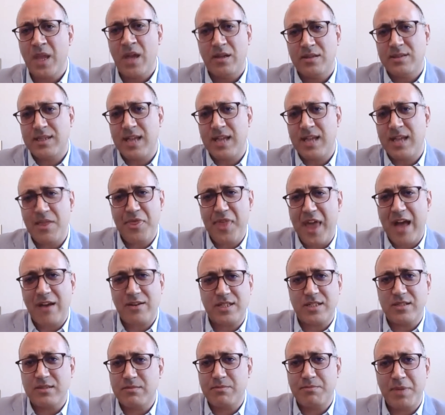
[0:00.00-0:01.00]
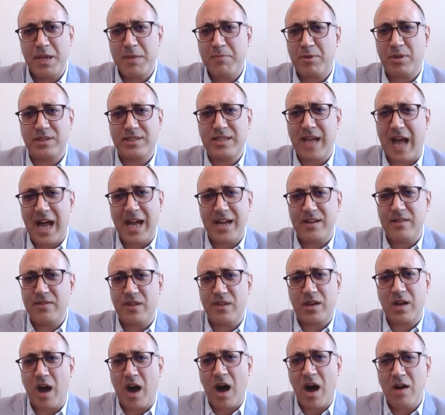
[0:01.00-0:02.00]
10,000 people died in
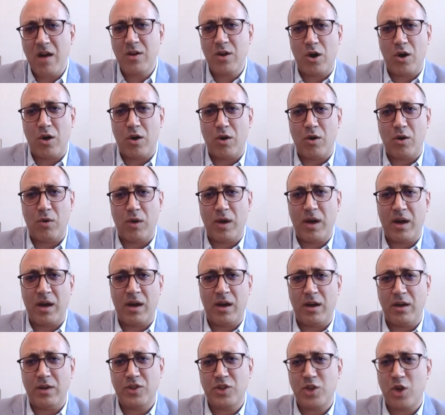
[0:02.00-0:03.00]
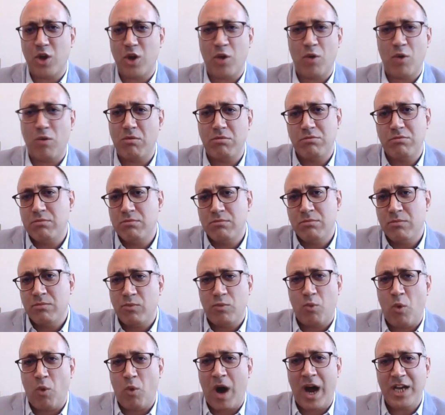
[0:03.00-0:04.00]
the Congo. So
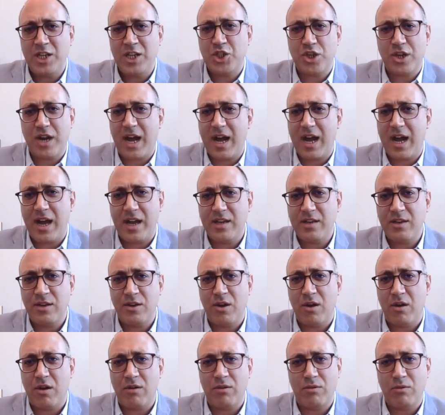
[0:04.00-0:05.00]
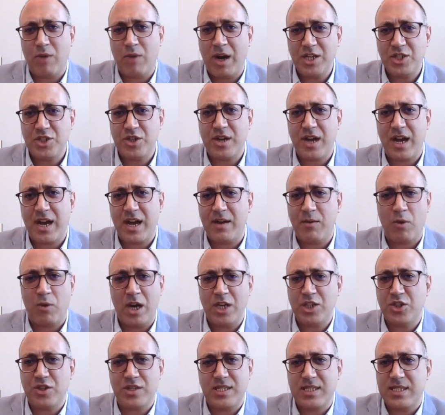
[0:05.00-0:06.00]
why
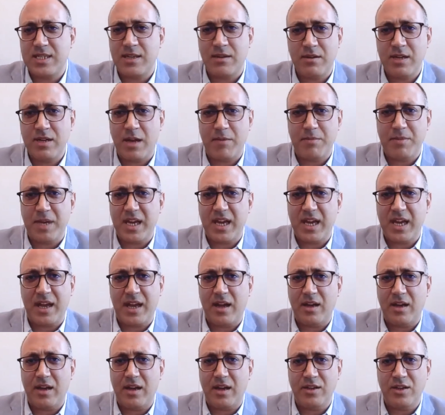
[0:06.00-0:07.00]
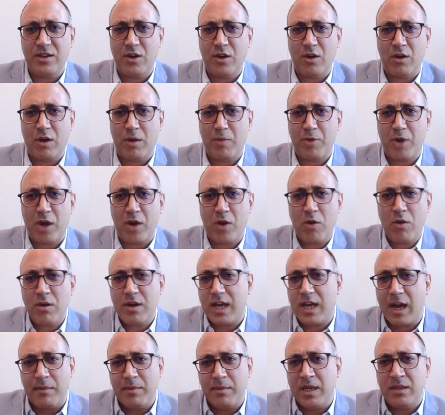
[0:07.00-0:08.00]
should Syria be a
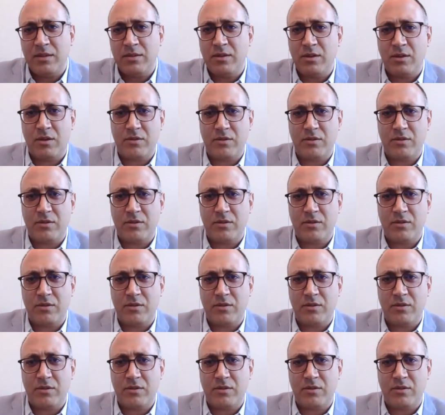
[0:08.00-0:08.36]
priority? I mean,